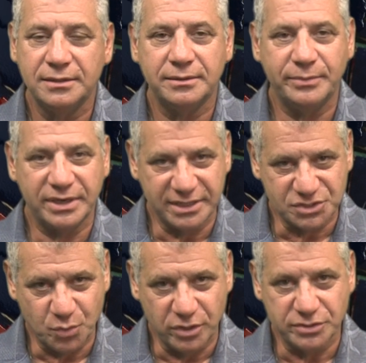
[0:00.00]
But it
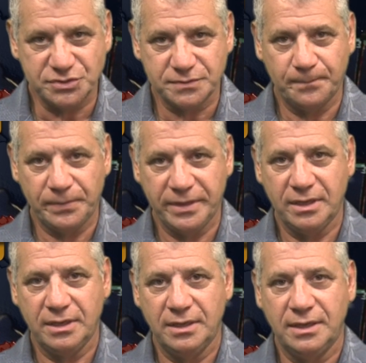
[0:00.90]
gets worse.
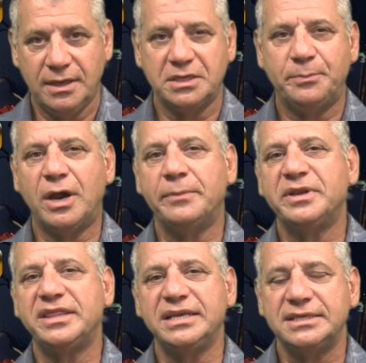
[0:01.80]
A Department
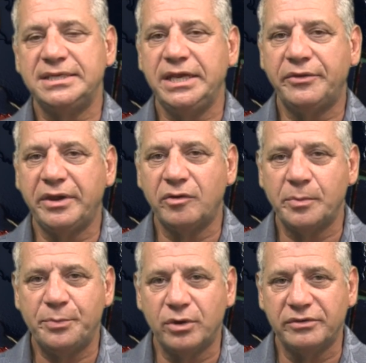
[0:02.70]
of the Interior
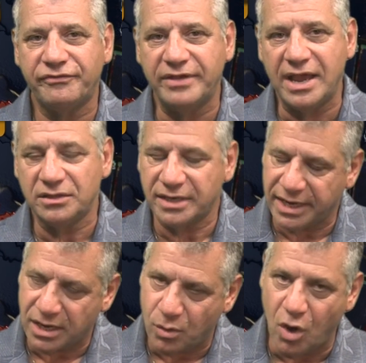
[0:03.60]
report found that, I
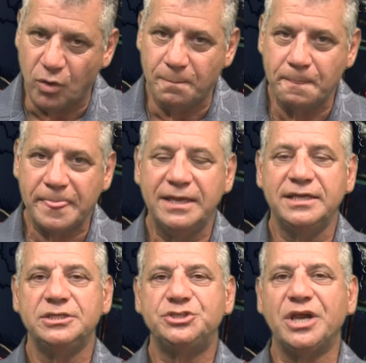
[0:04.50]
quote,
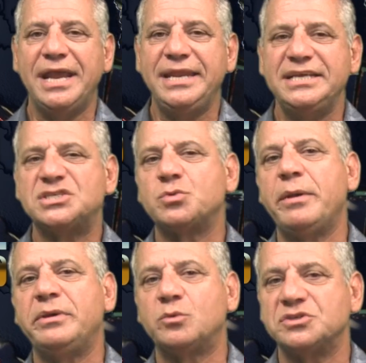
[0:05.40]
Chinese
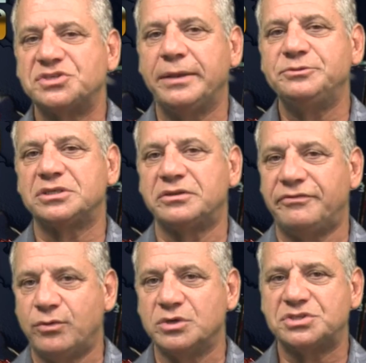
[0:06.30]
women were subject to
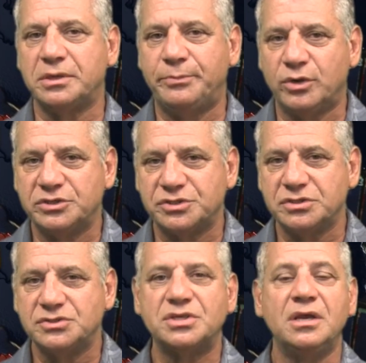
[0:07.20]
forced
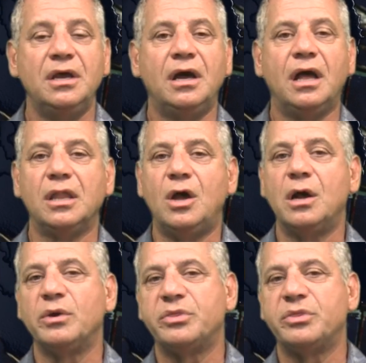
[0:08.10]
abortions, along with